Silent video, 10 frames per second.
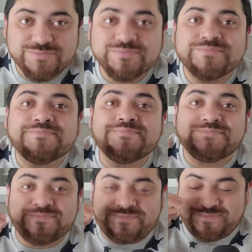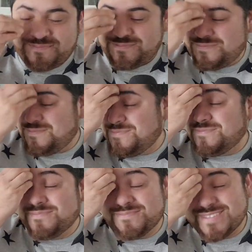
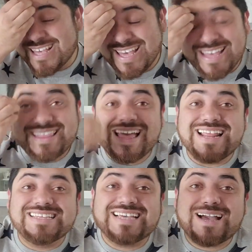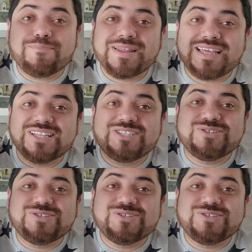That is happening